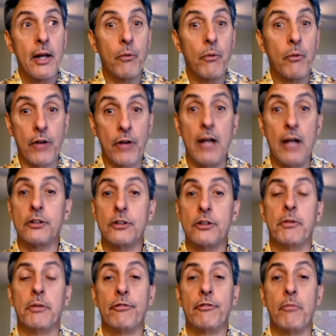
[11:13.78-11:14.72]
We've gotten
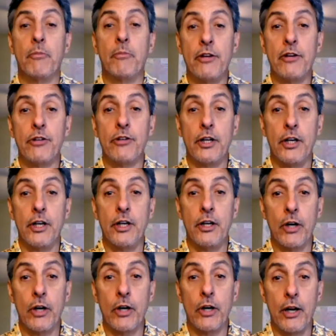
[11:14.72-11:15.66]
some information
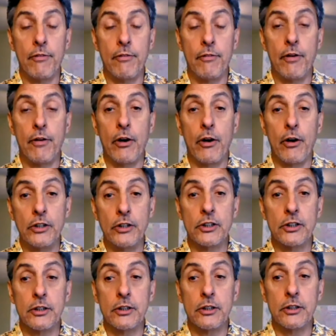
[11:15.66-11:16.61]
here in the very
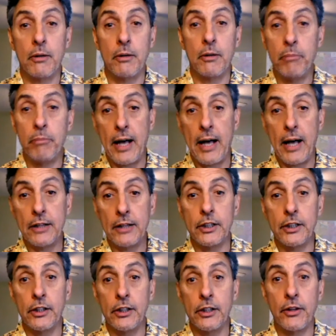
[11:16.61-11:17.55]
recent
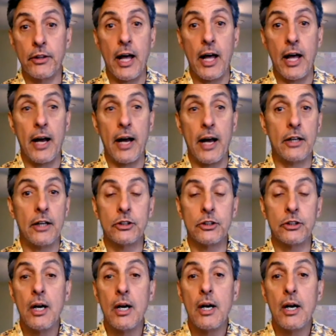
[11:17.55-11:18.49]
past here that
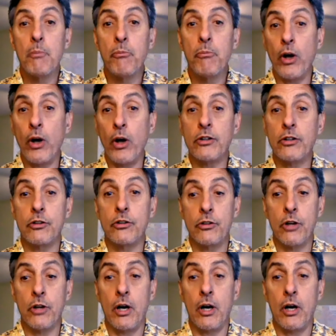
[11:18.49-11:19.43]
has
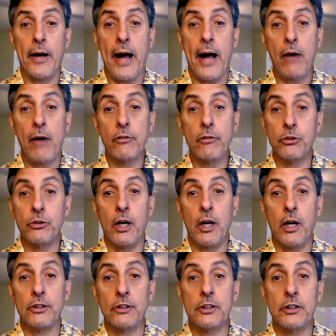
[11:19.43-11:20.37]
pointed out to
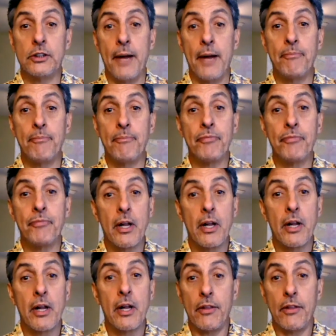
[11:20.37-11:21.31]
us that
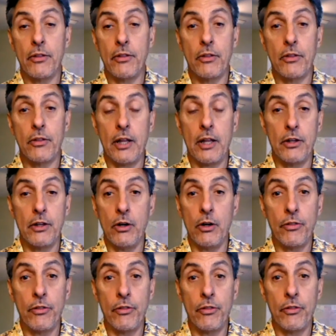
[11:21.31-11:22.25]

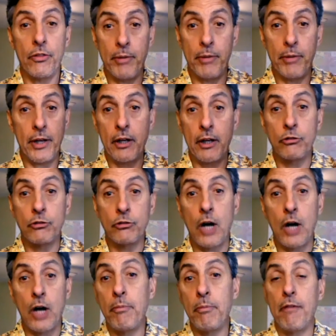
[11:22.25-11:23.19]
that big
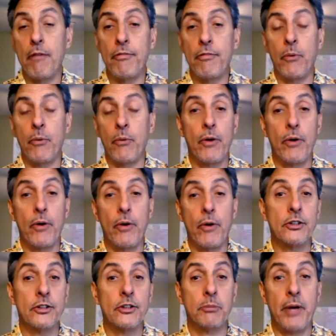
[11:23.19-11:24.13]
drop off that we were
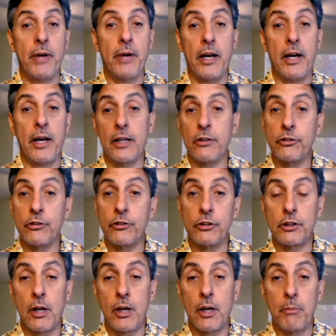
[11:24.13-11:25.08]
anticipating in
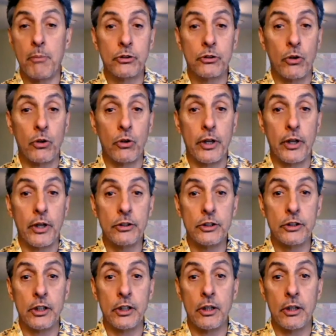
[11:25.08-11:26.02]
just a couple of short
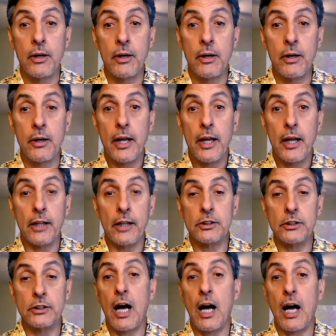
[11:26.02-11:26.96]
years here
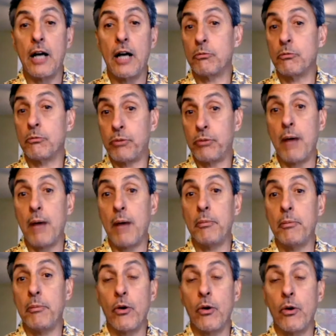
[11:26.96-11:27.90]
is not
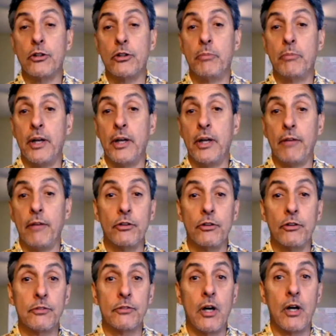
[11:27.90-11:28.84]
probably going to be,
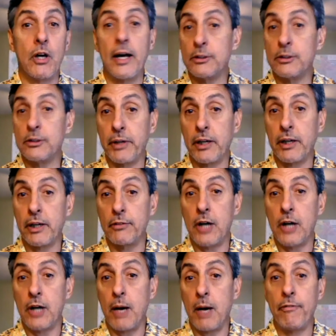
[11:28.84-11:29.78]
first of all, as big of a
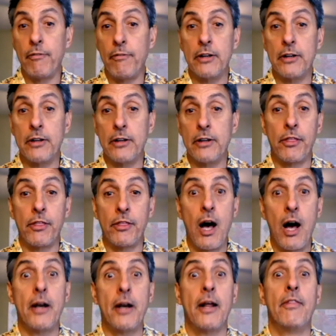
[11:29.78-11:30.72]
drop off as we thought.